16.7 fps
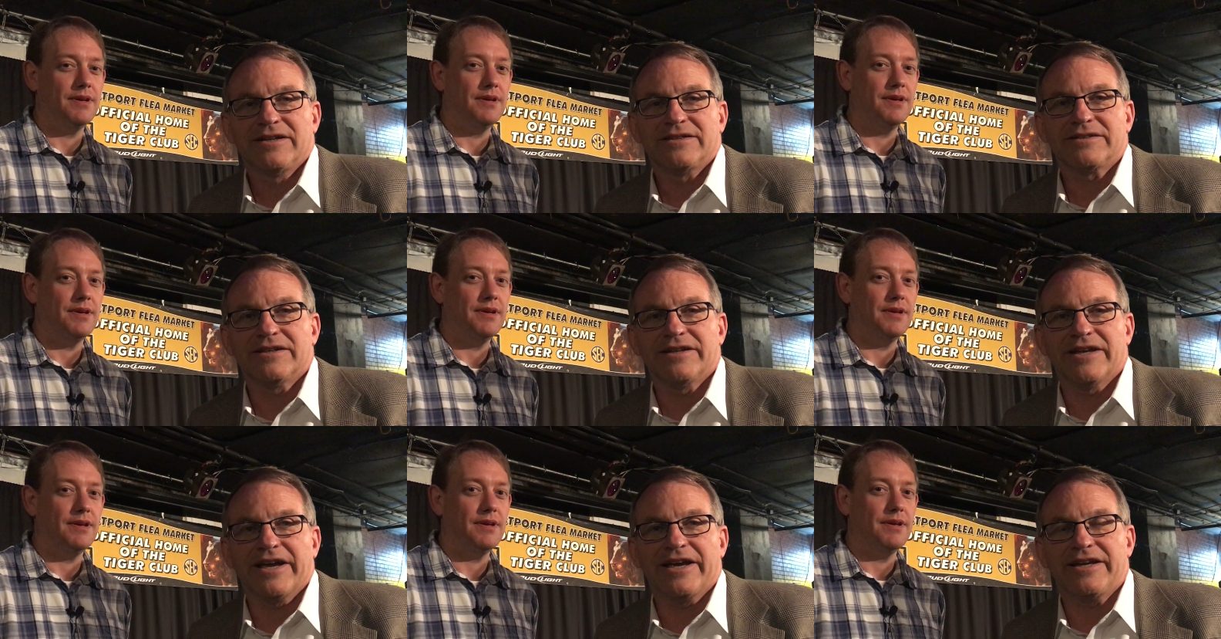
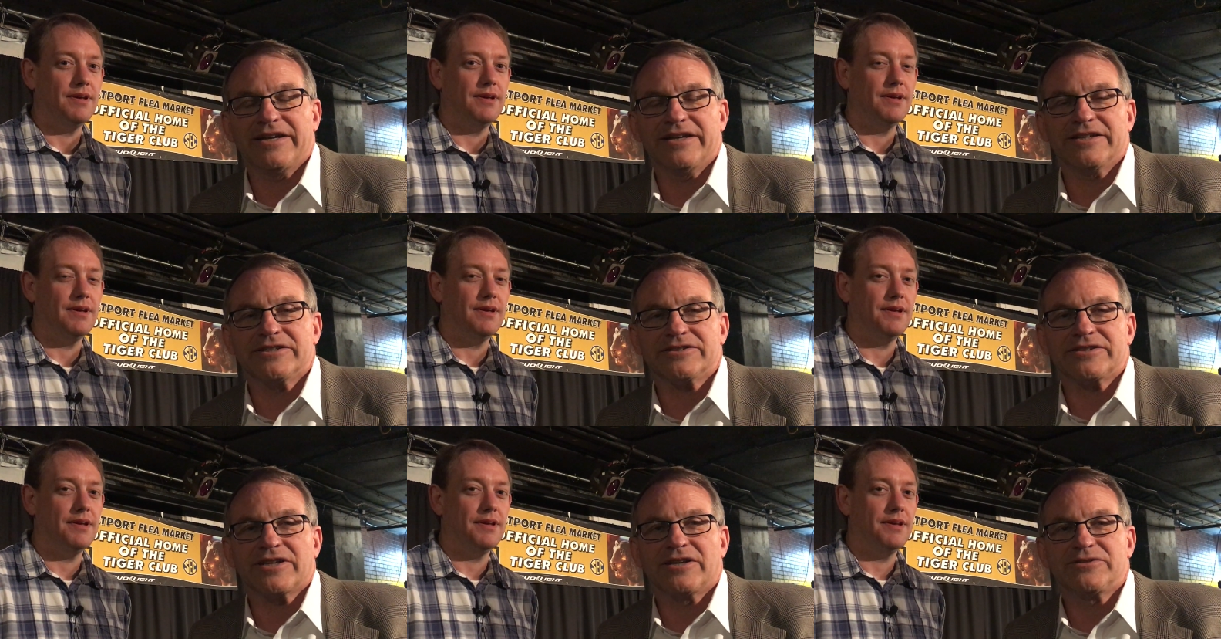Speaker 1: Today
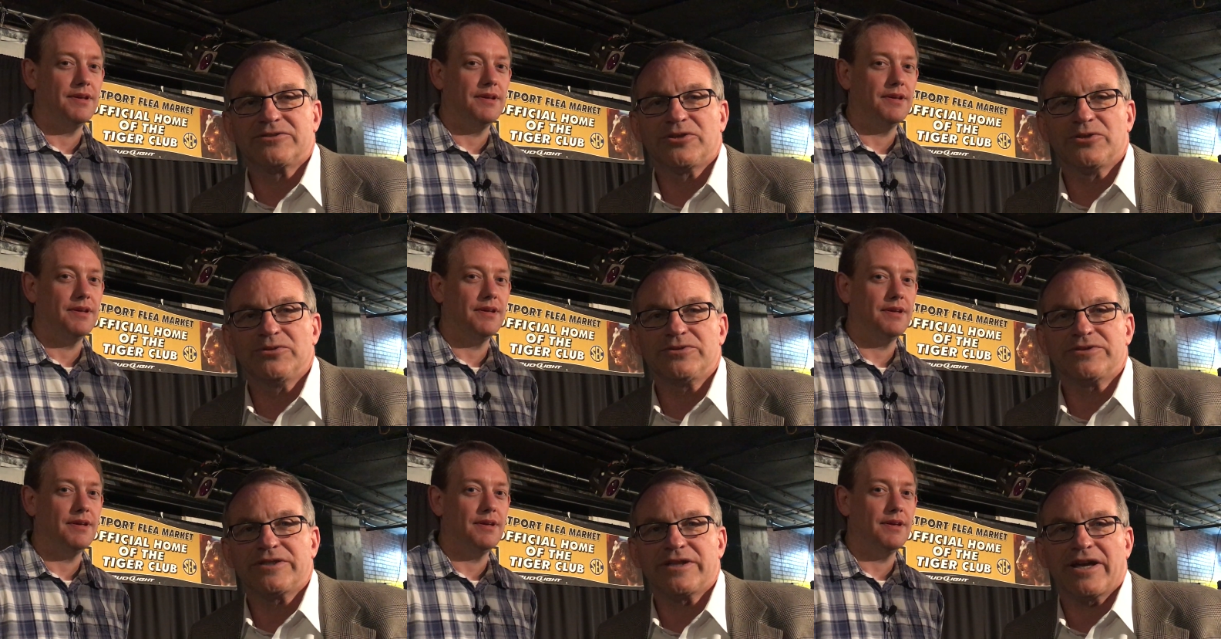is
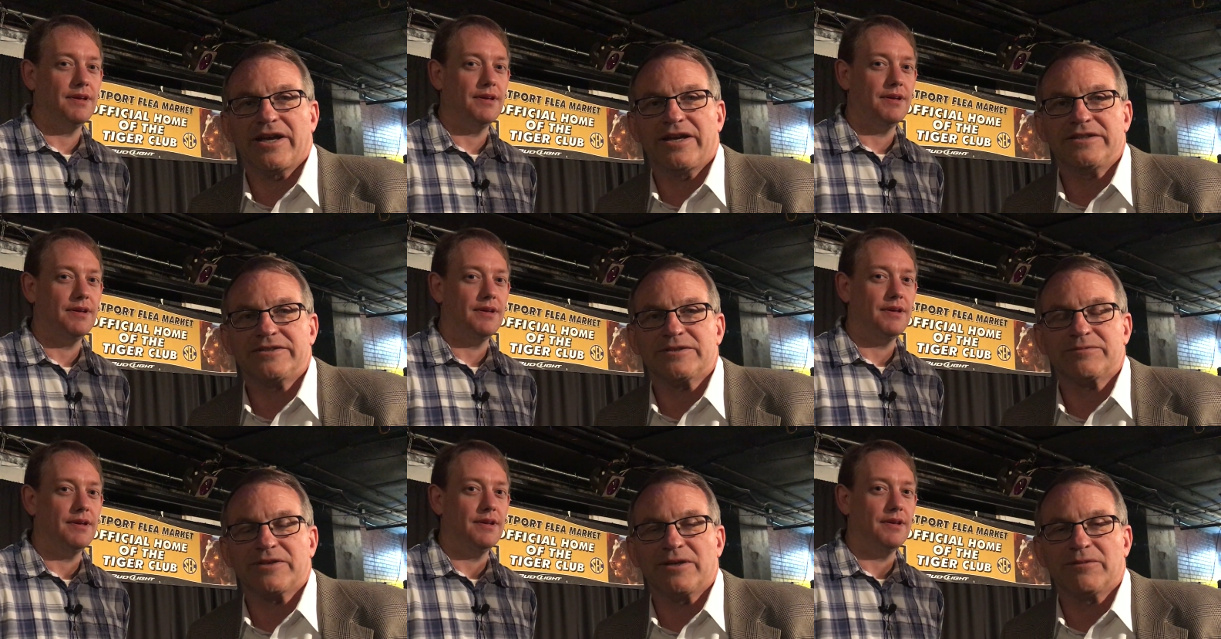Tuesday,
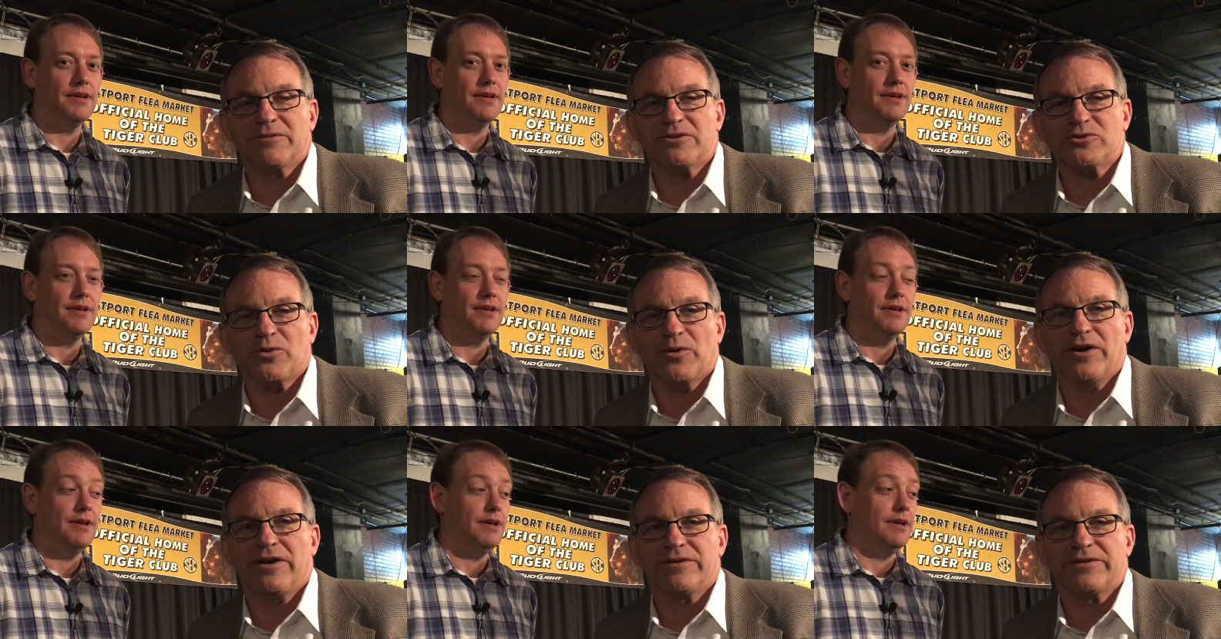September
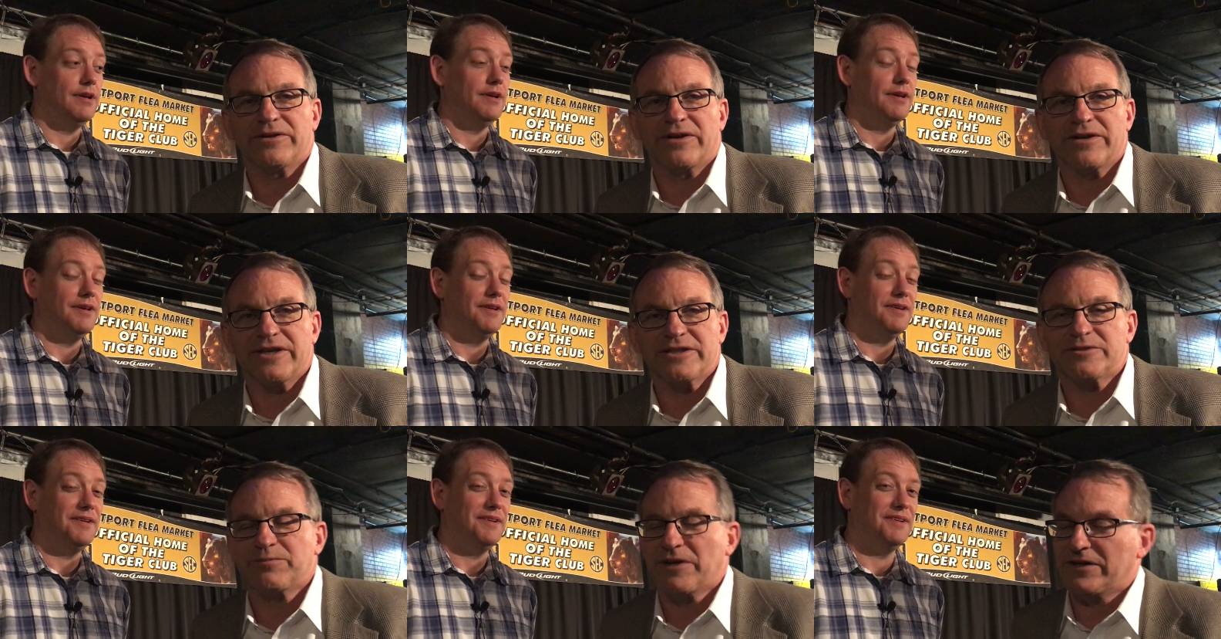twelfth, and our
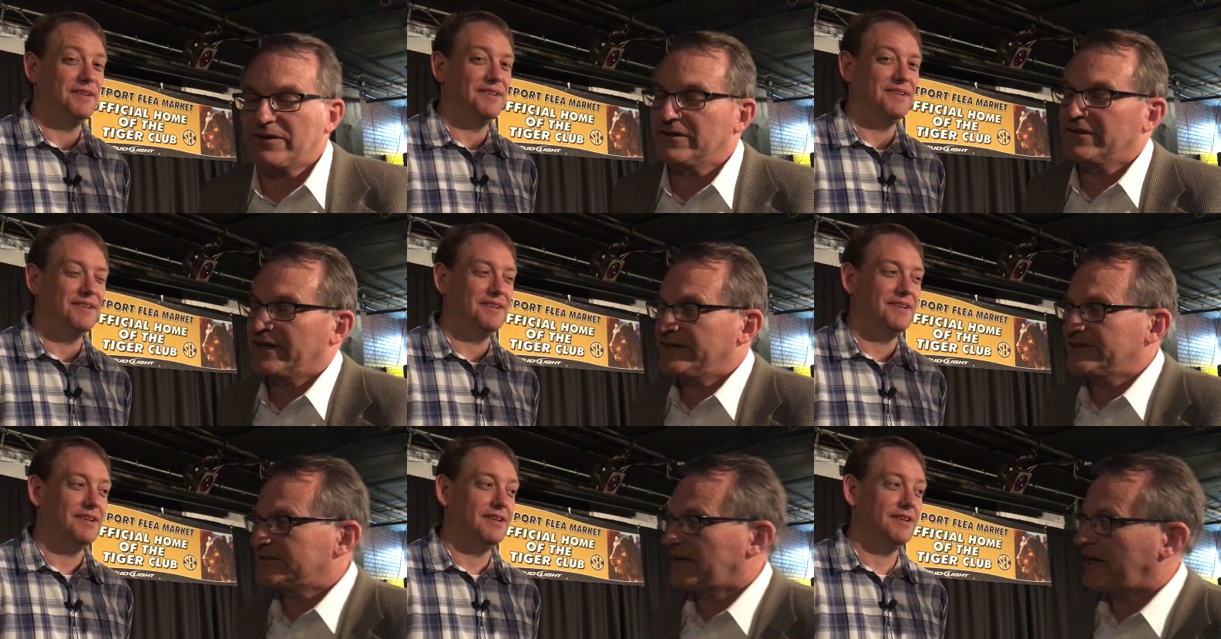guest speaker
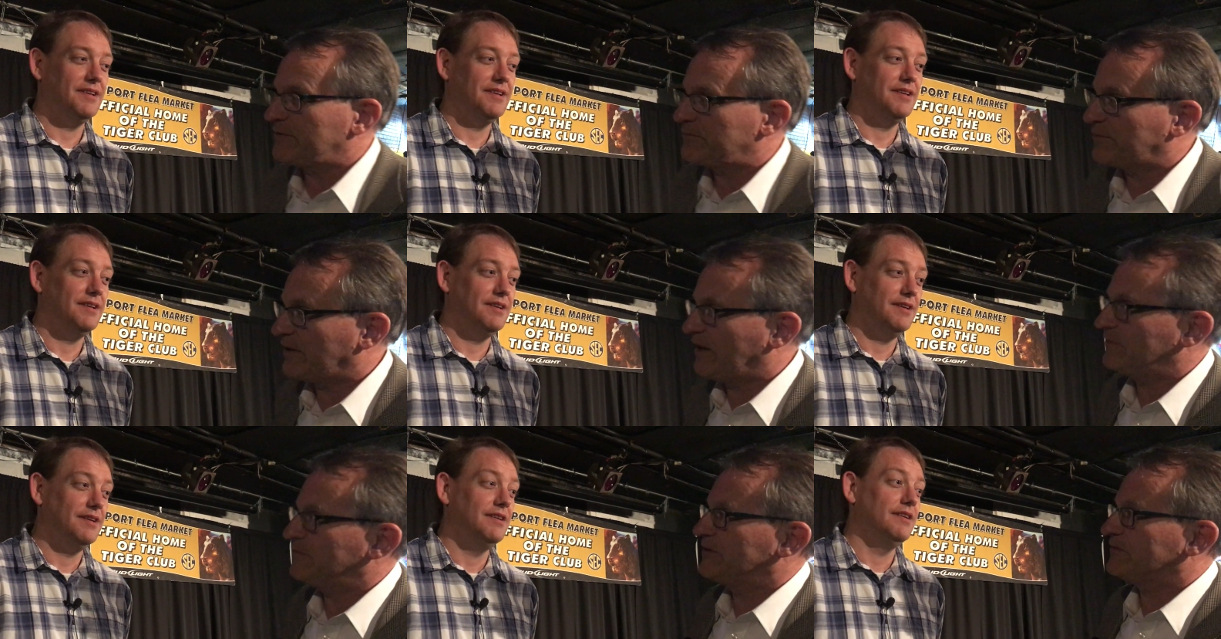today, Todd
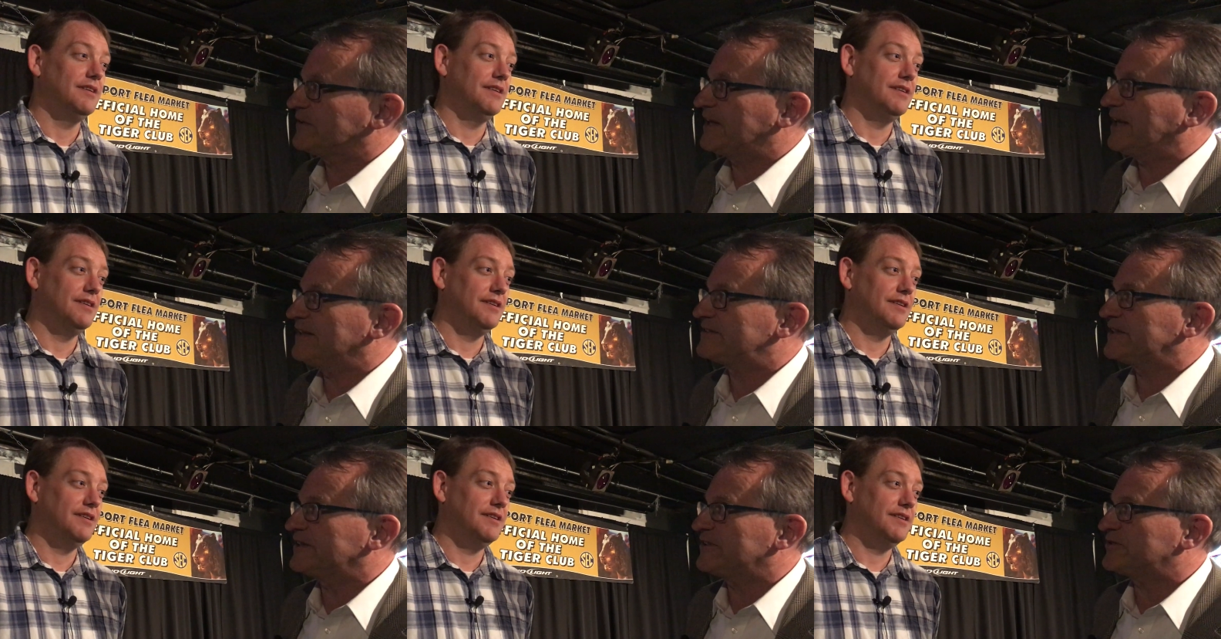Palmer of the
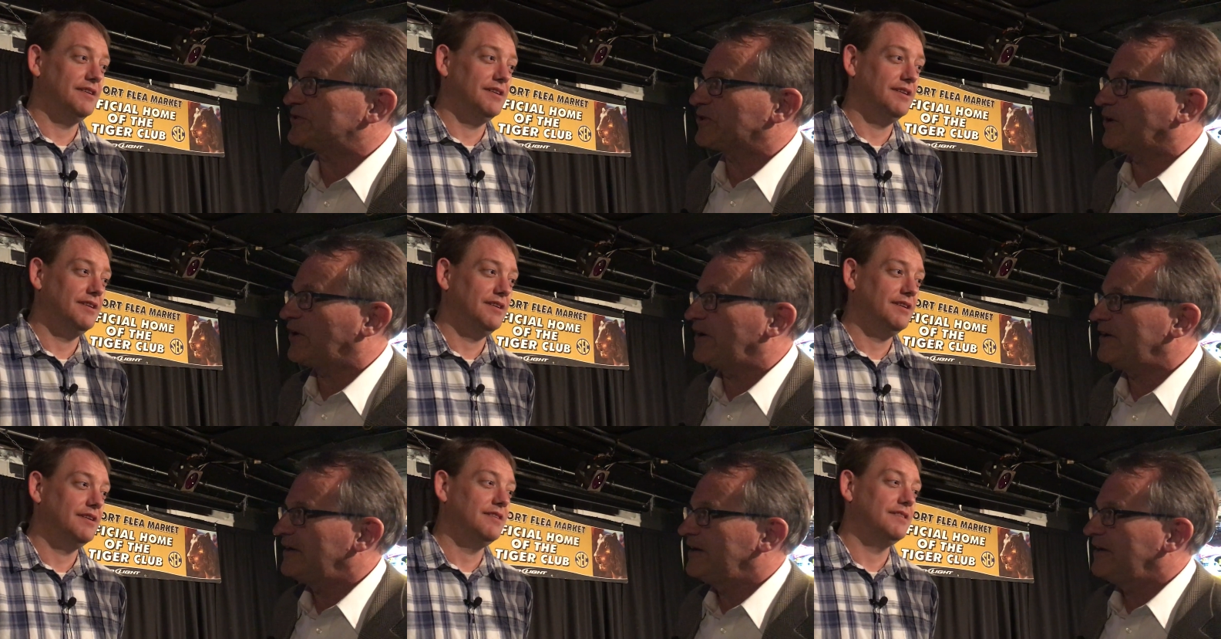Kansas City
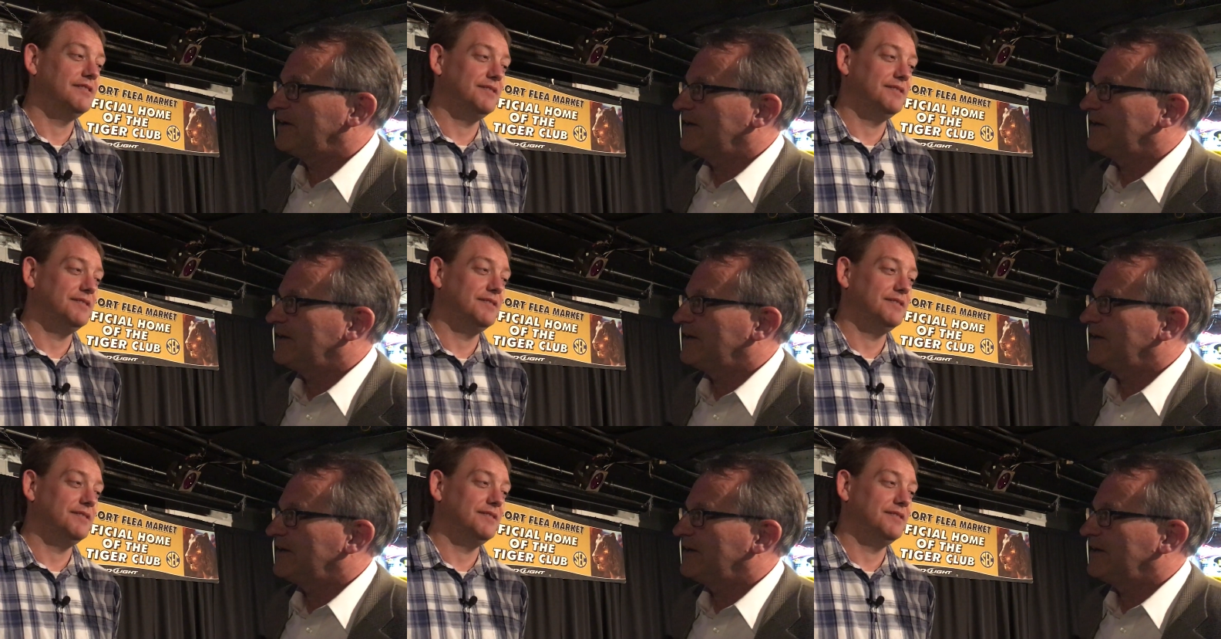Star.